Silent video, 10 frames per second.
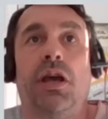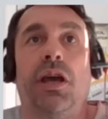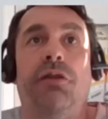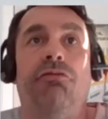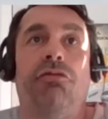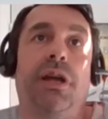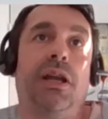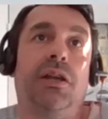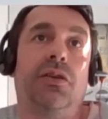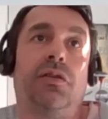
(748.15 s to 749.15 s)
And
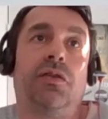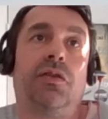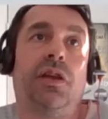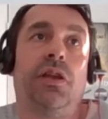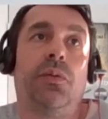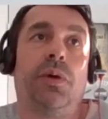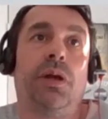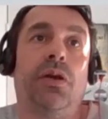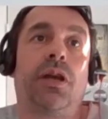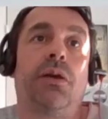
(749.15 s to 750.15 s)
really you can see that we're
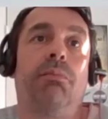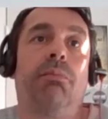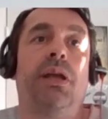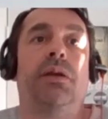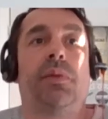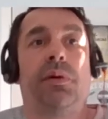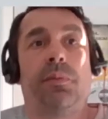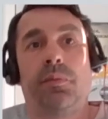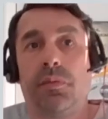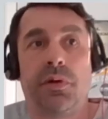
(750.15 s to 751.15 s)
looking minimum